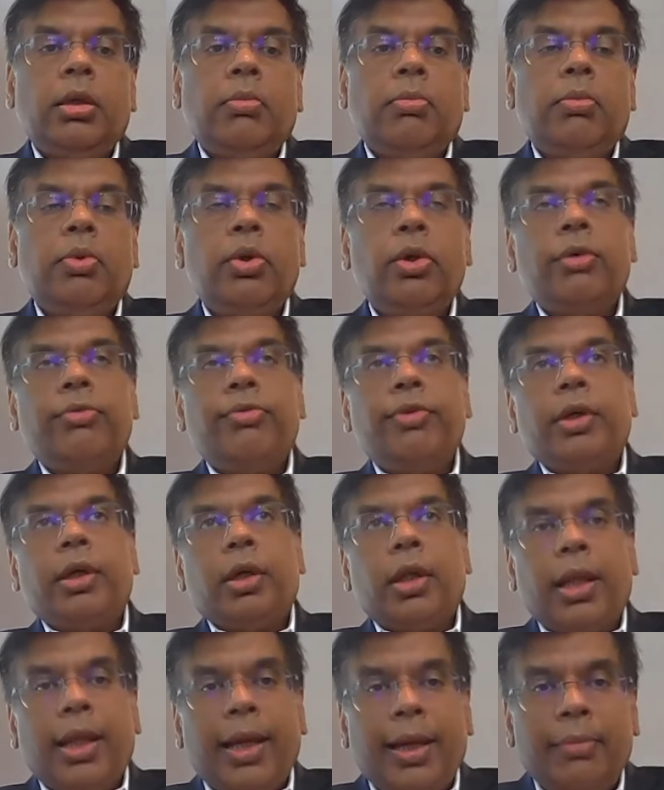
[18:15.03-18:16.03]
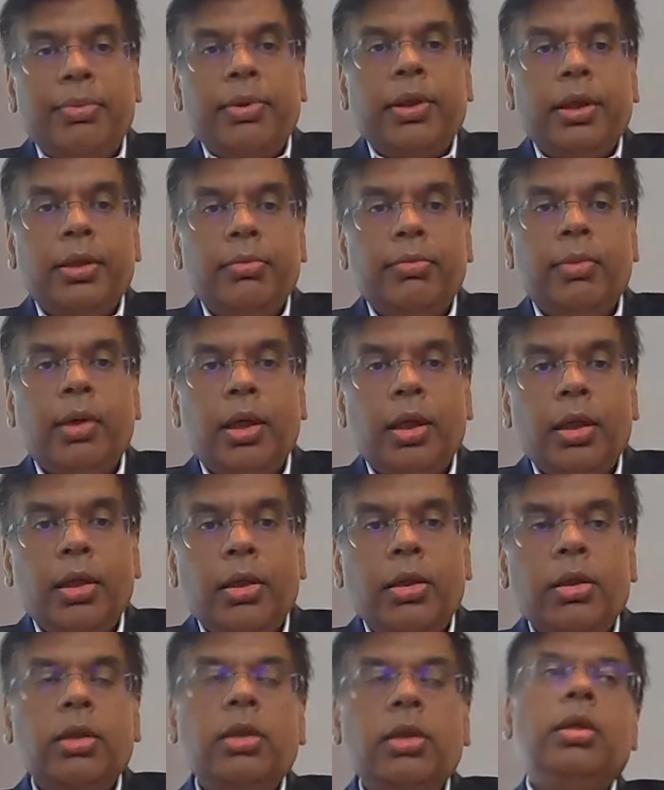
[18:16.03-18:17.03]
more of a collaborative
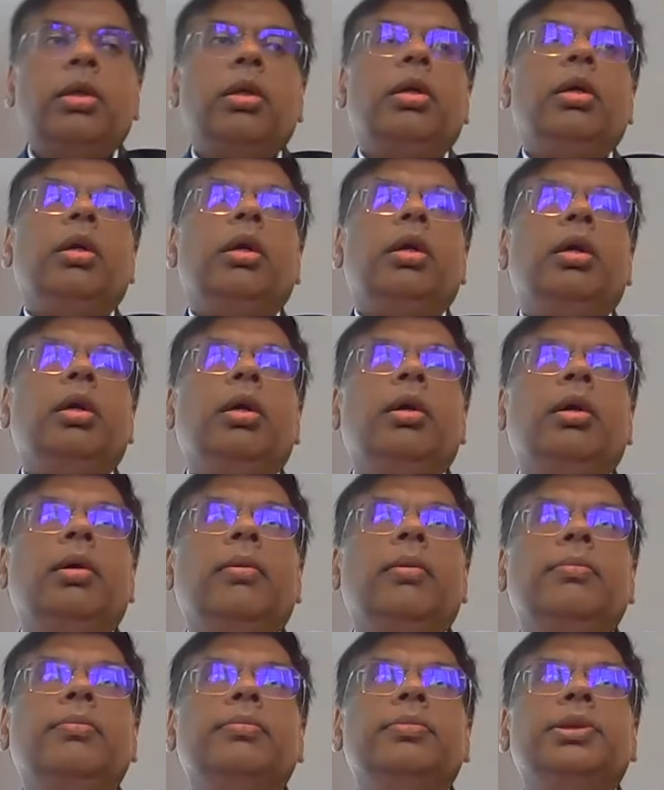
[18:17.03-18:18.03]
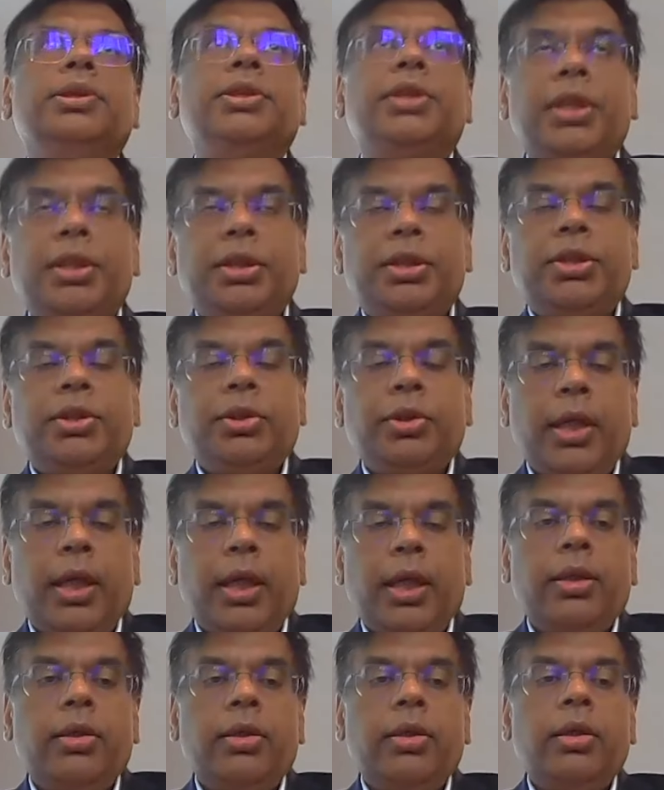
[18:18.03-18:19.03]
model um, stitched
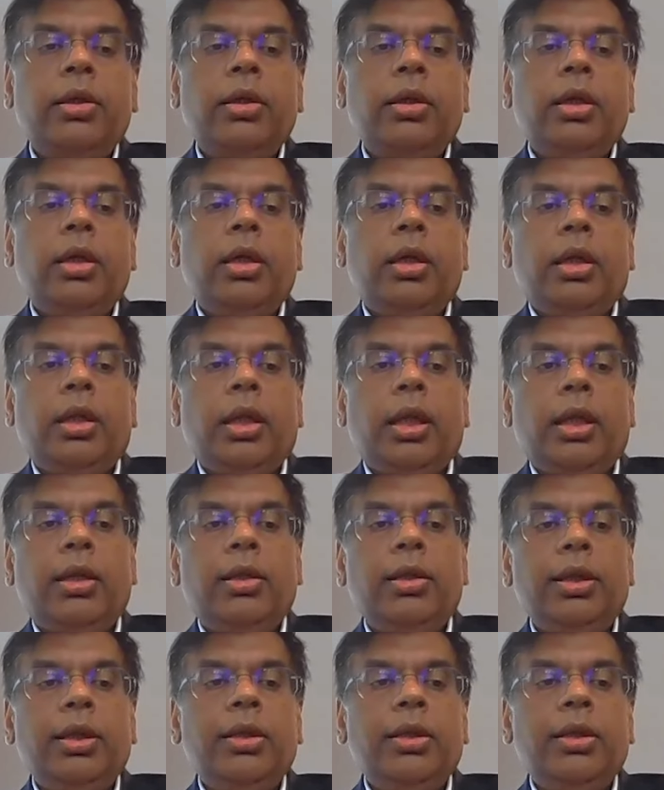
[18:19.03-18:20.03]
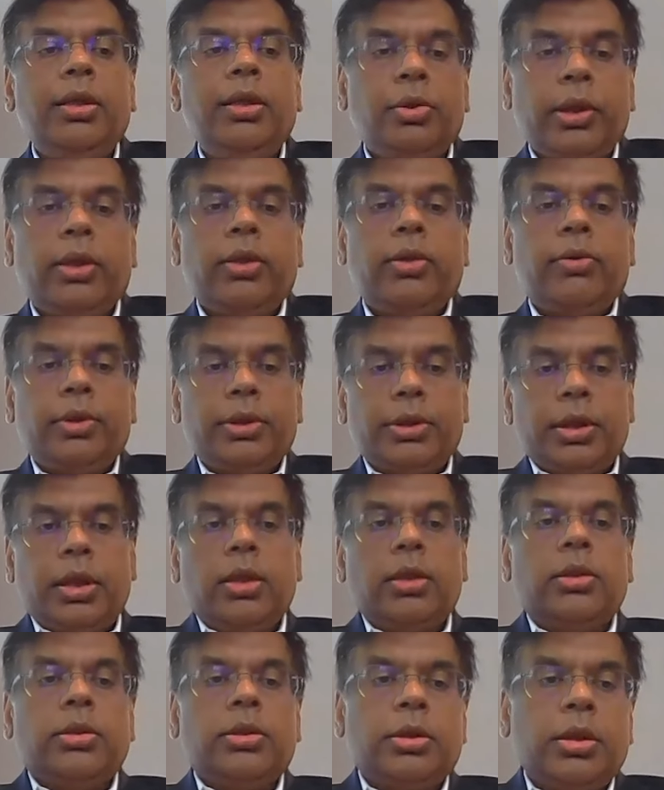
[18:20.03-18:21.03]
together that'll yield quicker
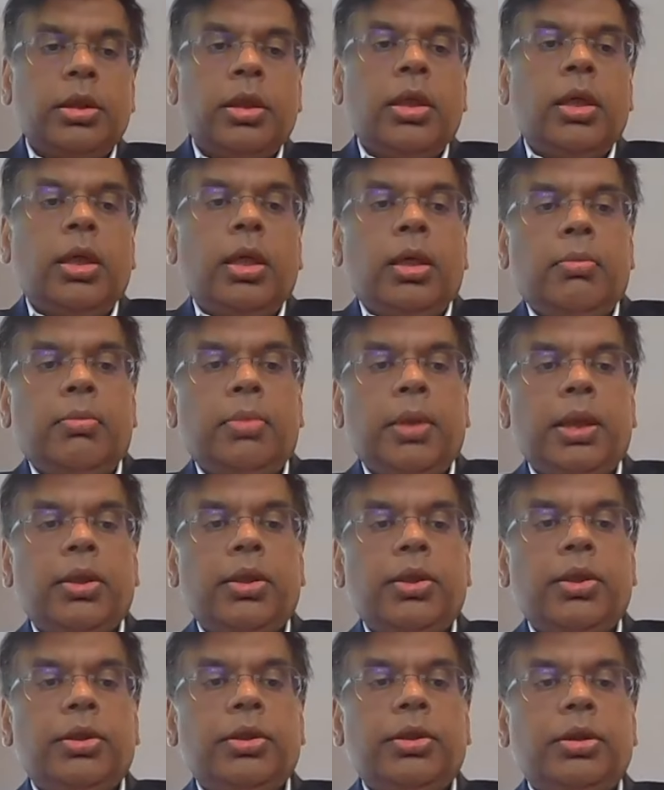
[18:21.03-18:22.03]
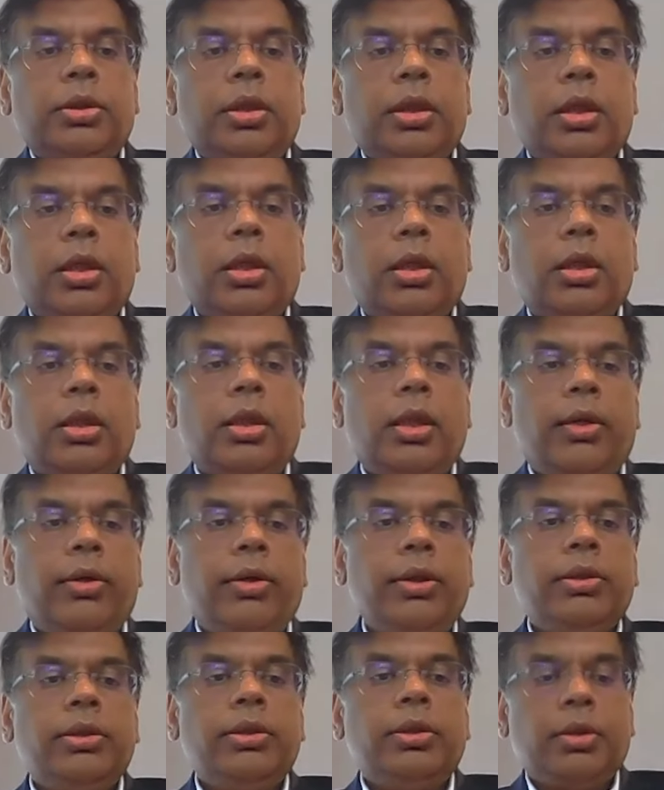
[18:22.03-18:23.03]
results because uh, there
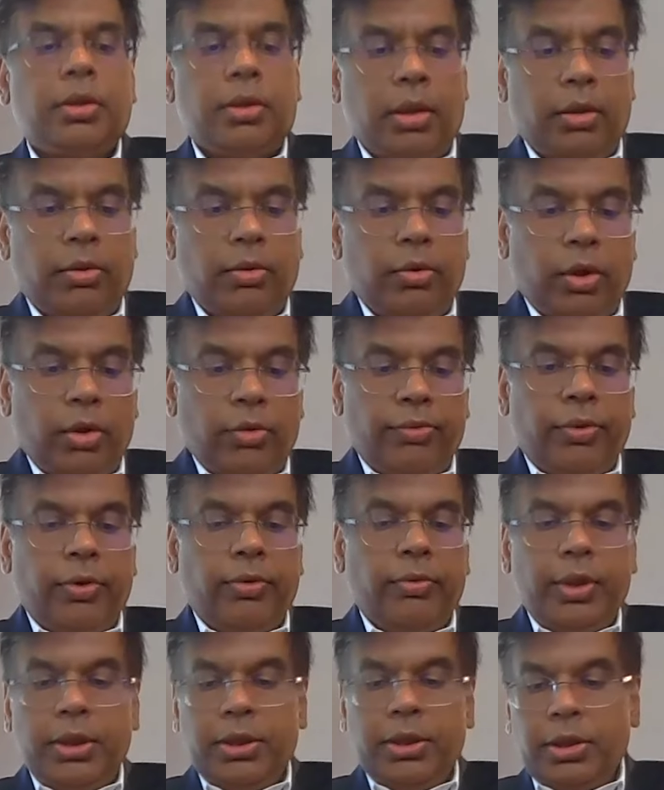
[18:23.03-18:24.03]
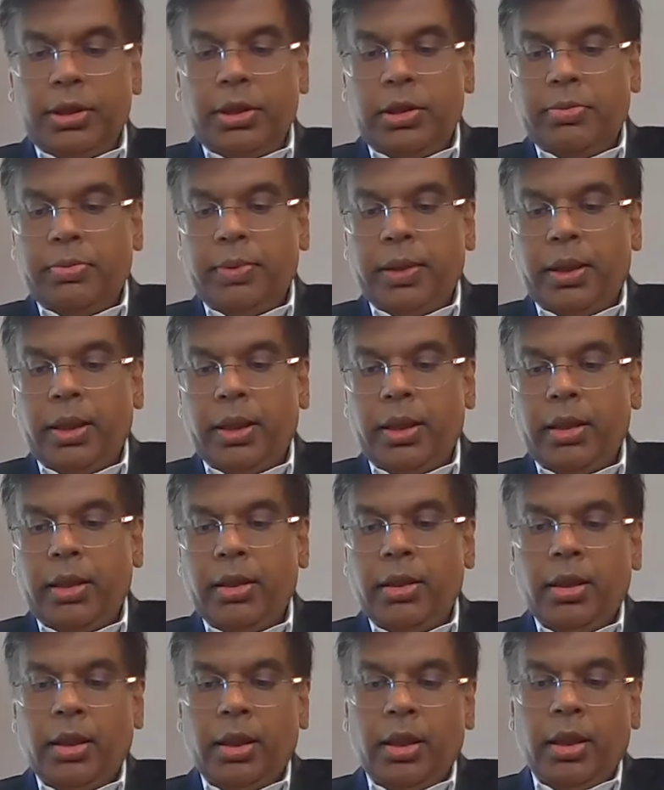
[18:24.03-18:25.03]
is a role for research, but
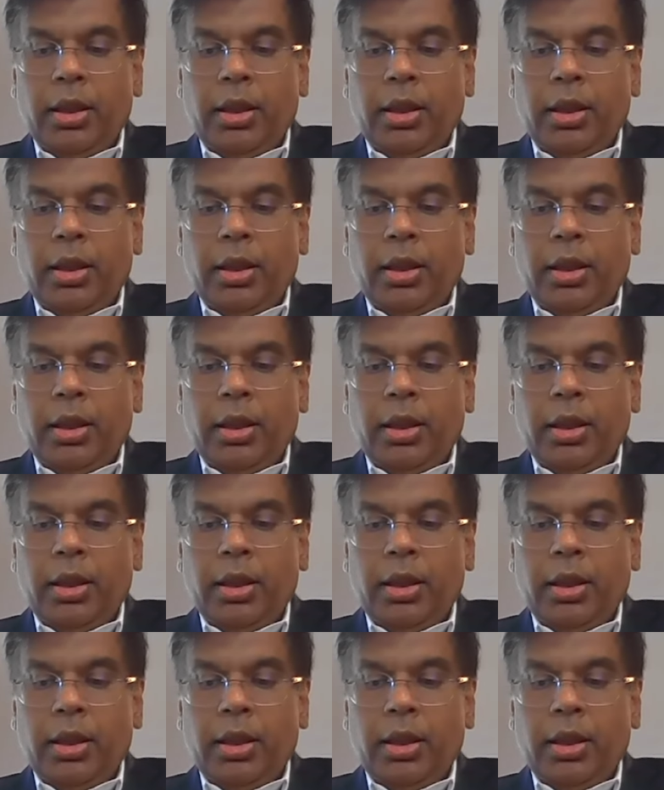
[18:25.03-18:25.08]
then